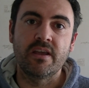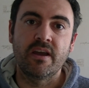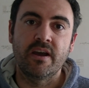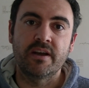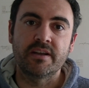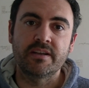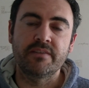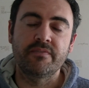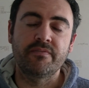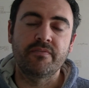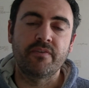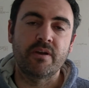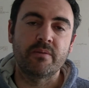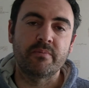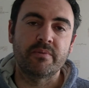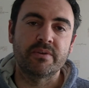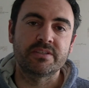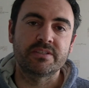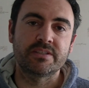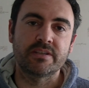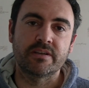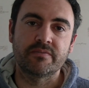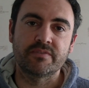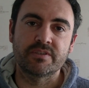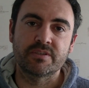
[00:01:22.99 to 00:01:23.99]
I did find
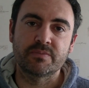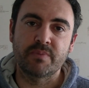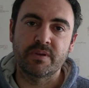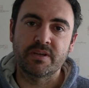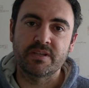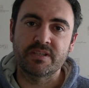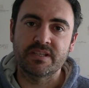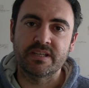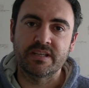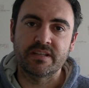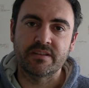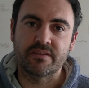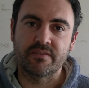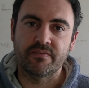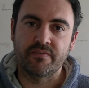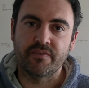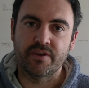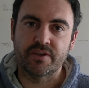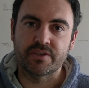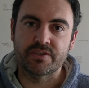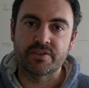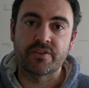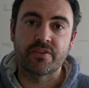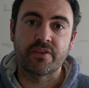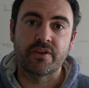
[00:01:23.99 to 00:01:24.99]
myself, especially in the
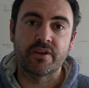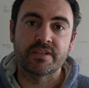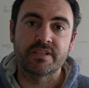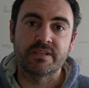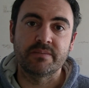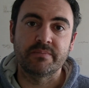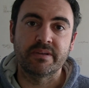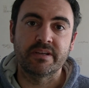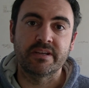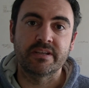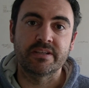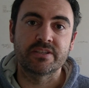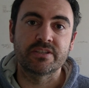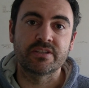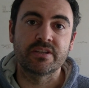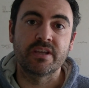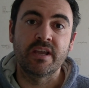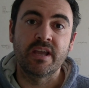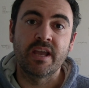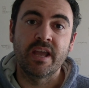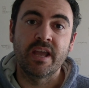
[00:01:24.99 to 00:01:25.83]
first 30 minutes,